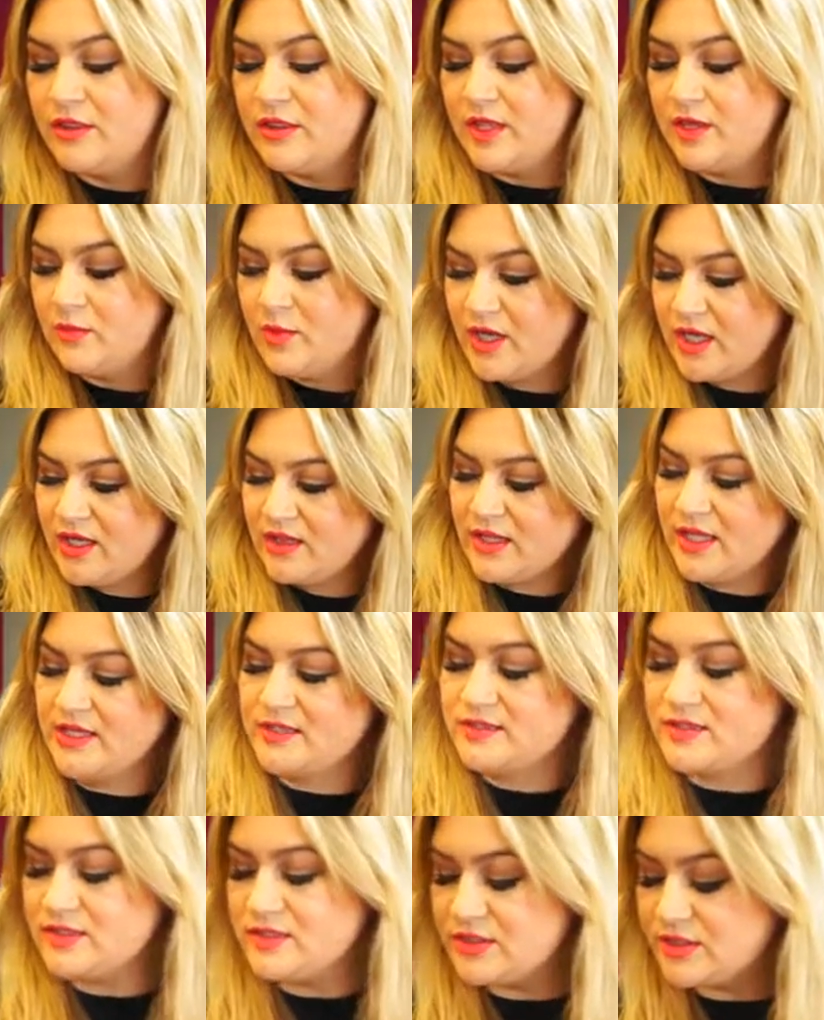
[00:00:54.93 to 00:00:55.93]
Then what I
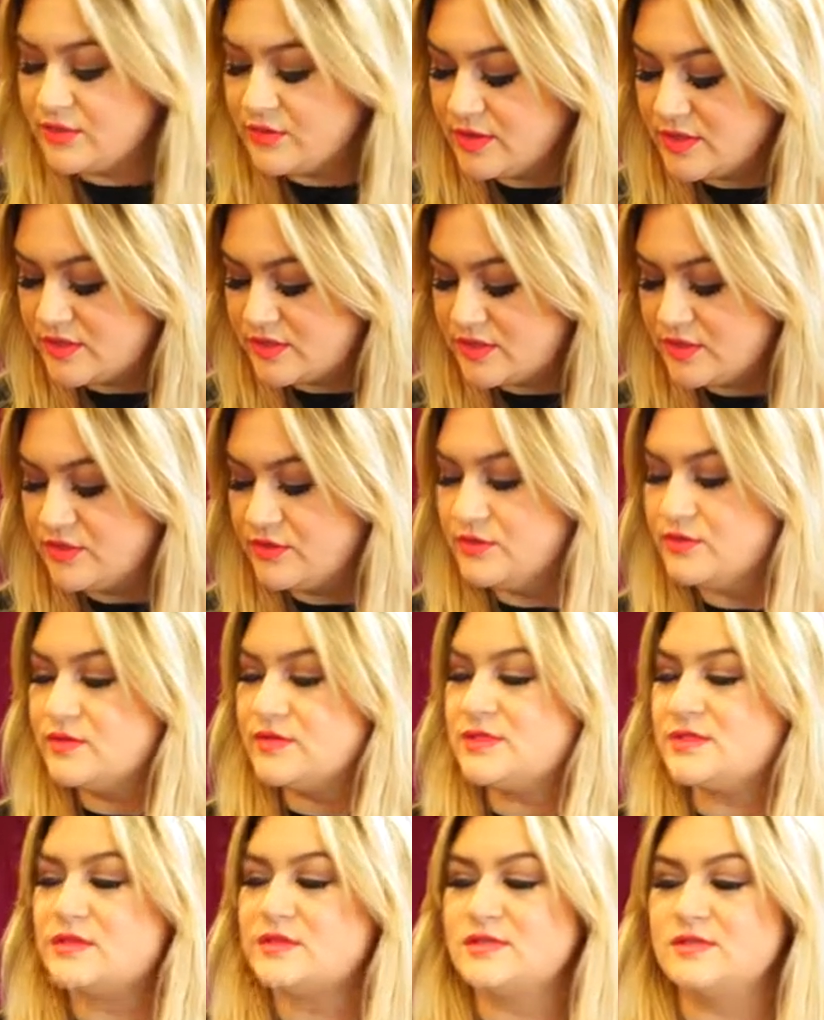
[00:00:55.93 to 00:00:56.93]
like to do is
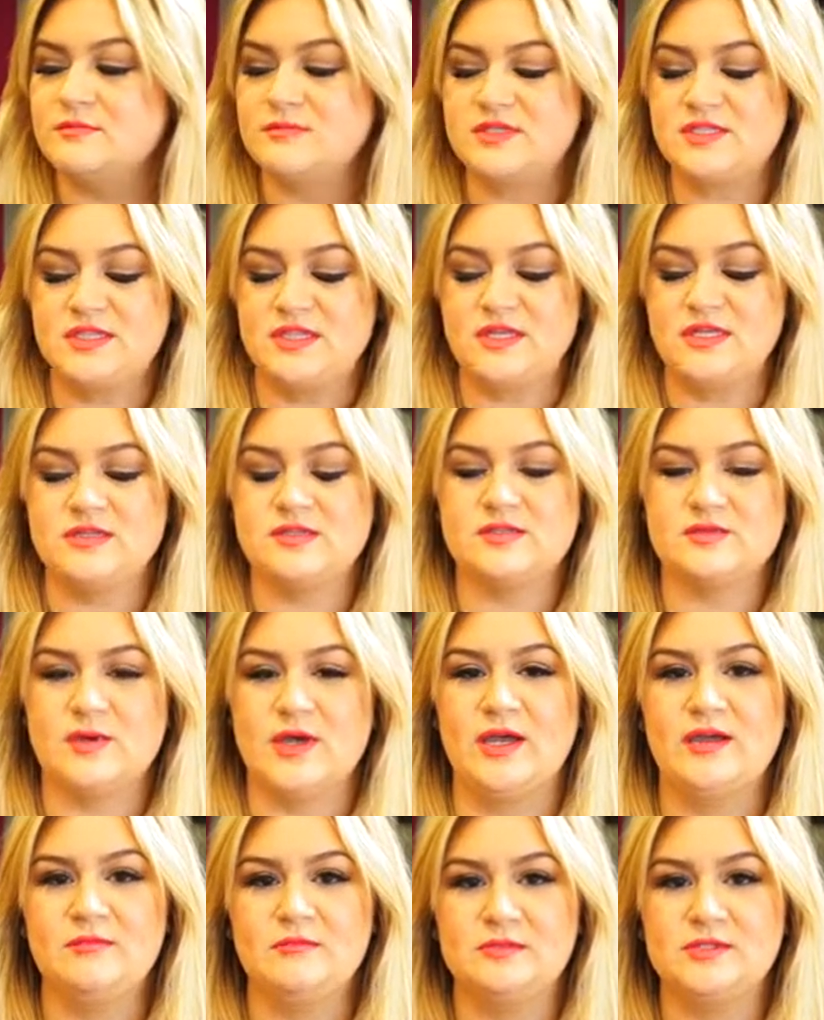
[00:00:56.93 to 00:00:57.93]
use some City
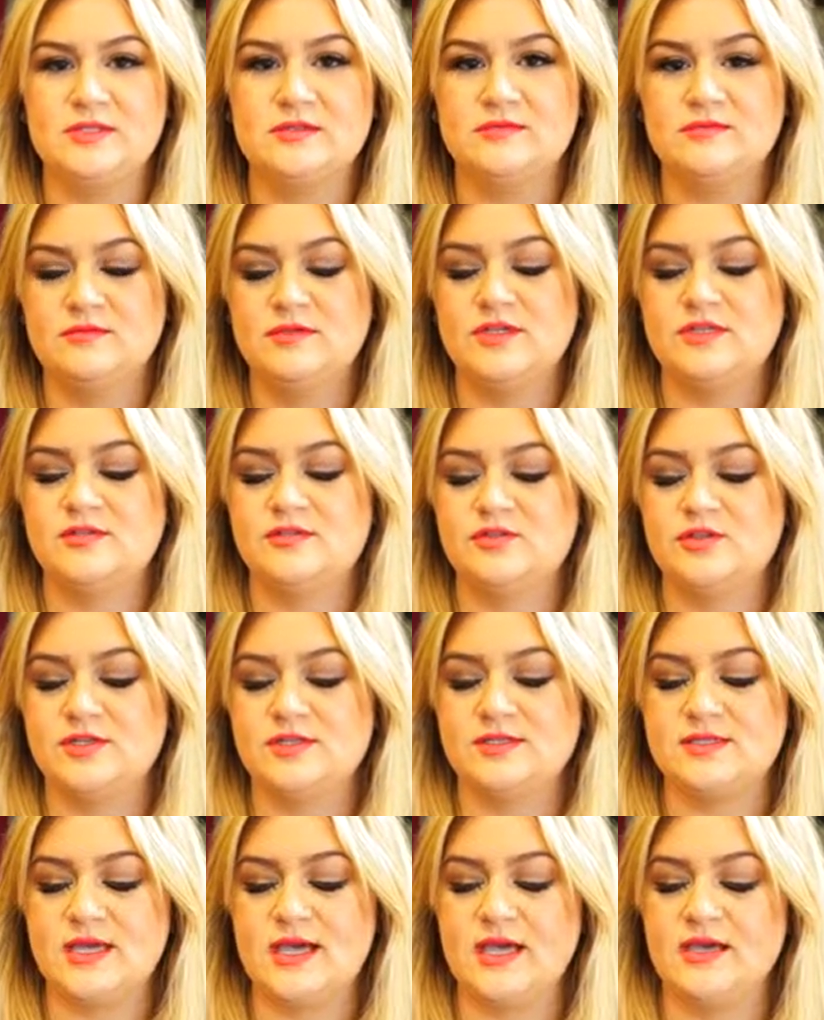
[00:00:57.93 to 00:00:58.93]
Swept this
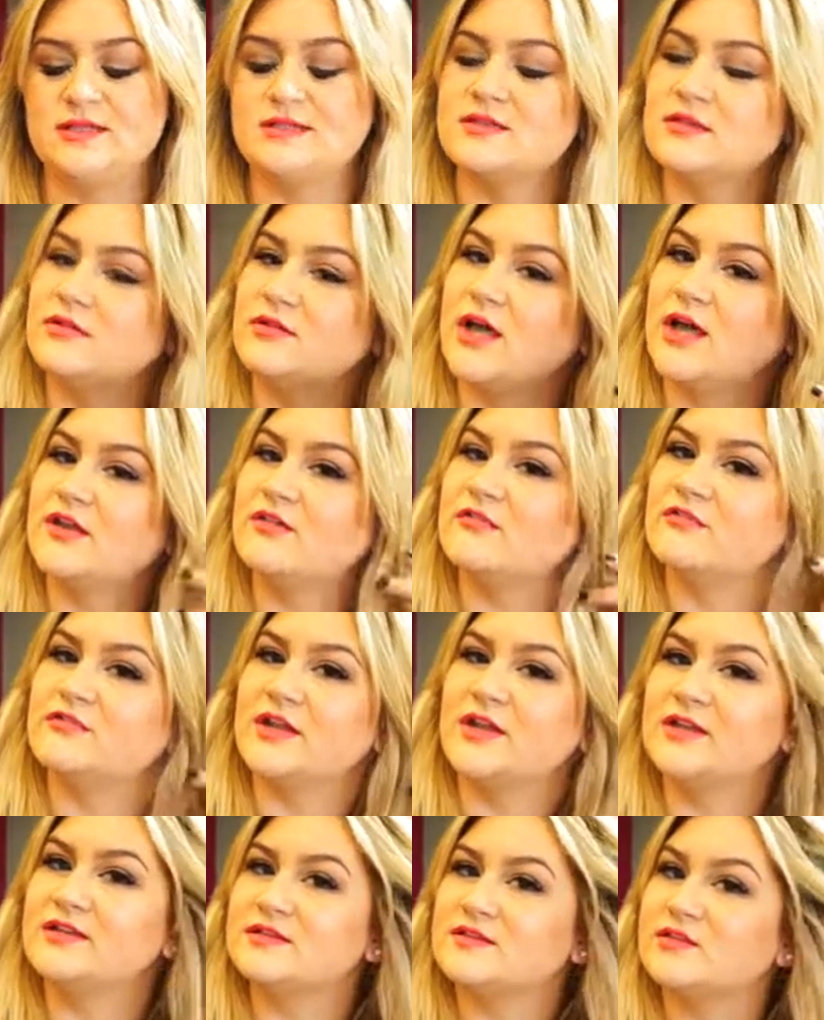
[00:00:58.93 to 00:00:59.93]
just adds a lot of
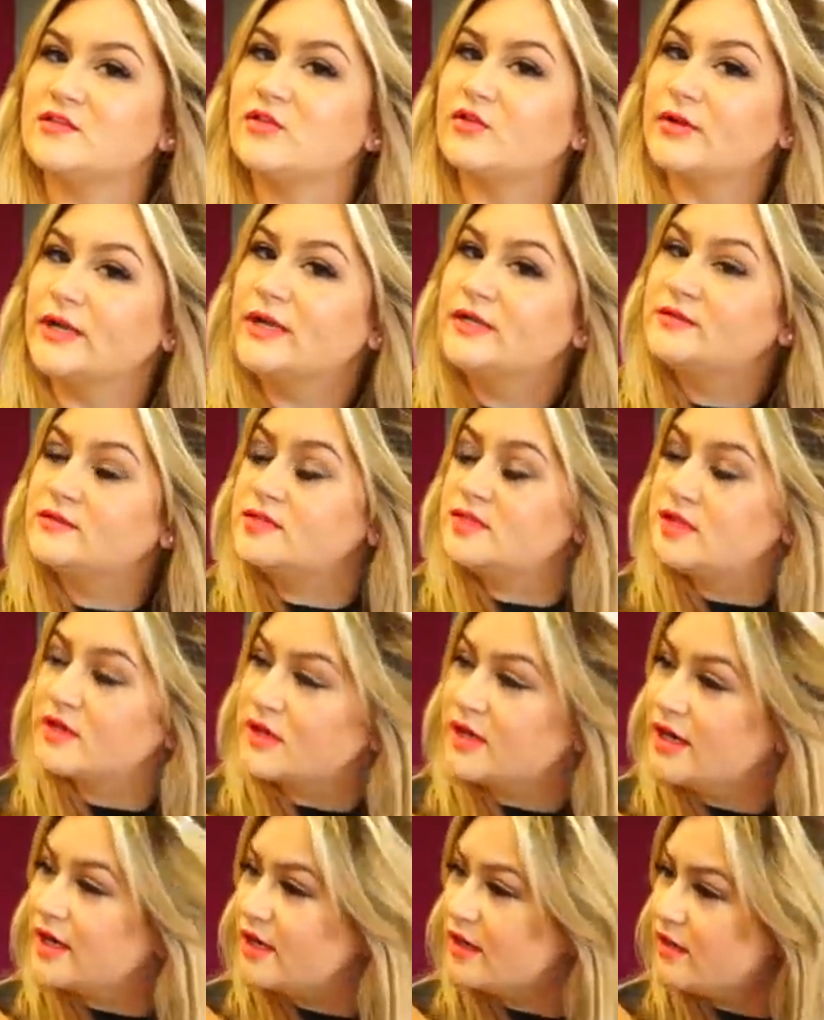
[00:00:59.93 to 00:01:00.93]
nice grit to
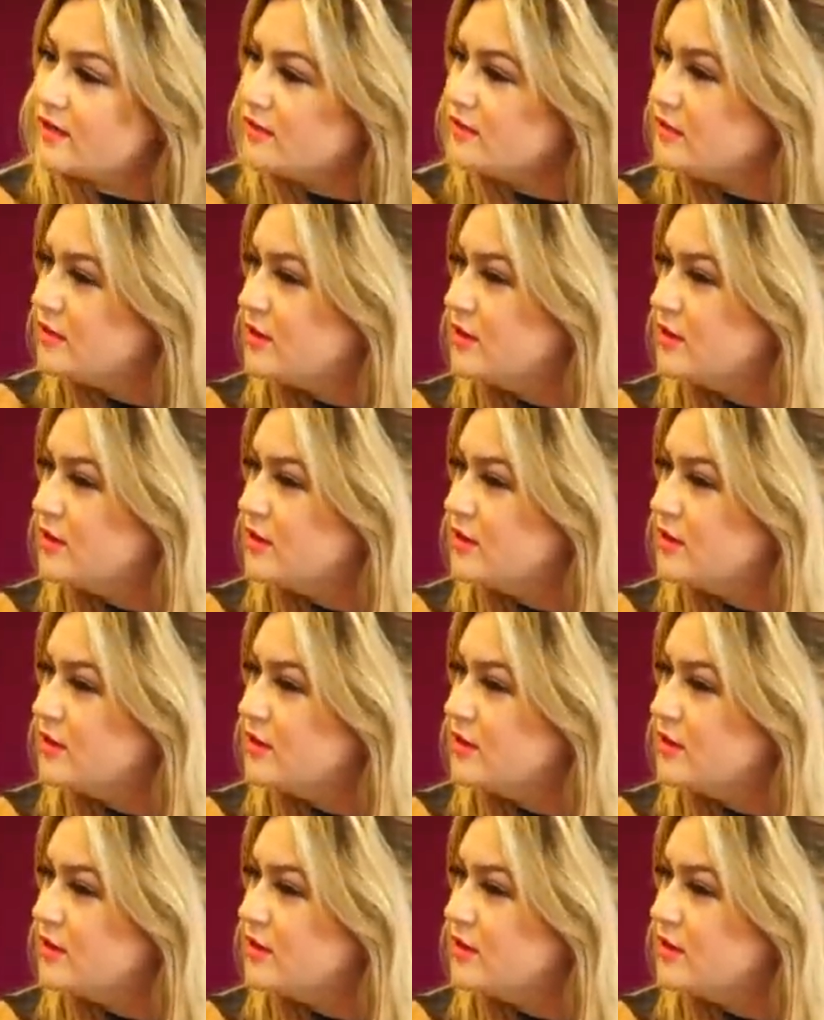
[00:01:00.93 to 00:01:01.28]
your hair